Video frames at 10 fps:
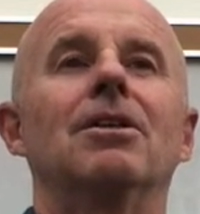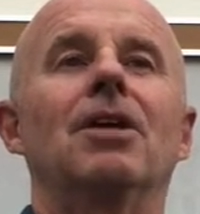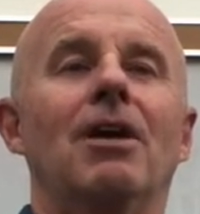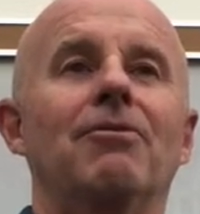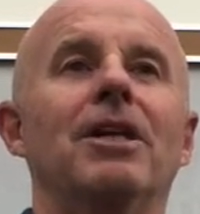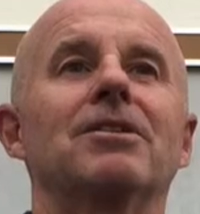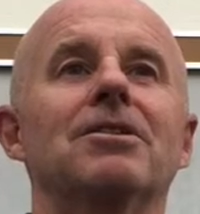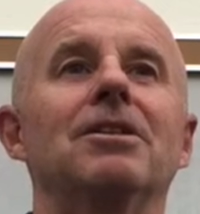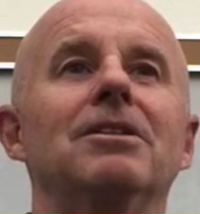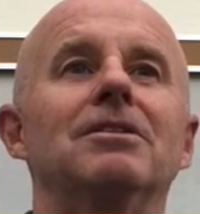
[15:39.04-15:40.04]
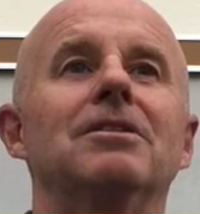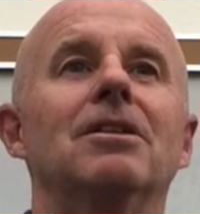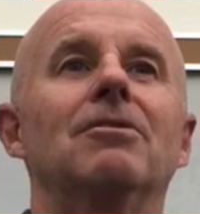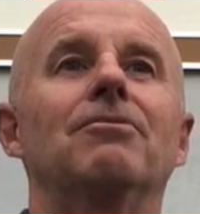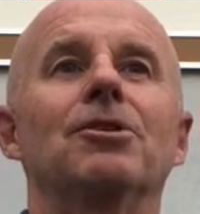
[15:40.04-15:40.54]
You have fantasy?
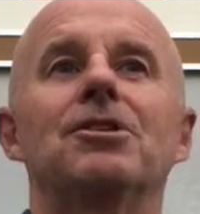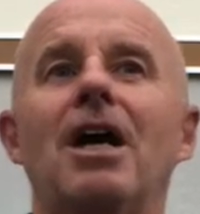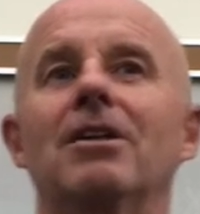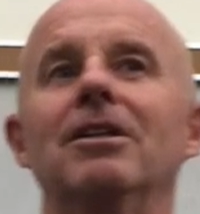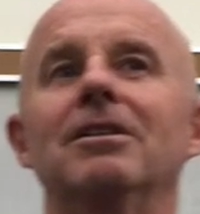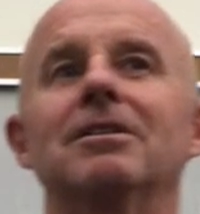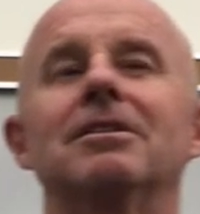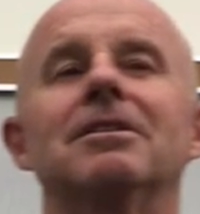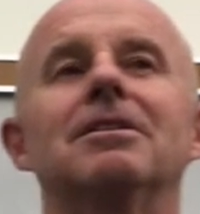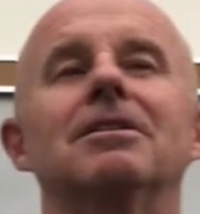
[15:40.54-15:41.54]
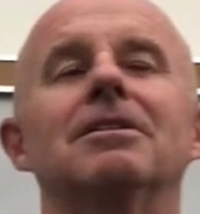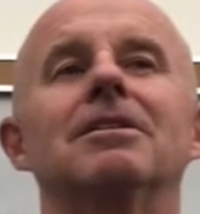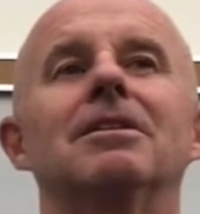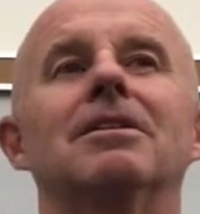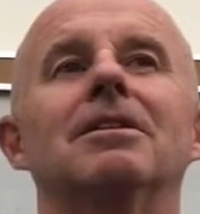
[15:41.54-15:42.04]
For soccer? Fantasy is
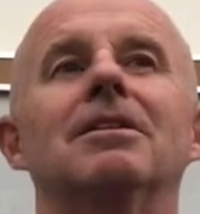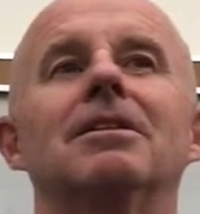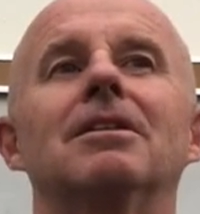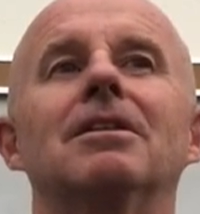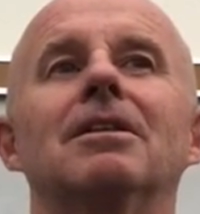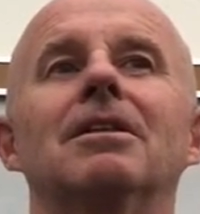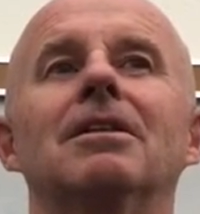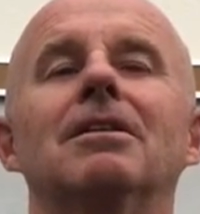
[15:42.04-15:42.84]
a different name.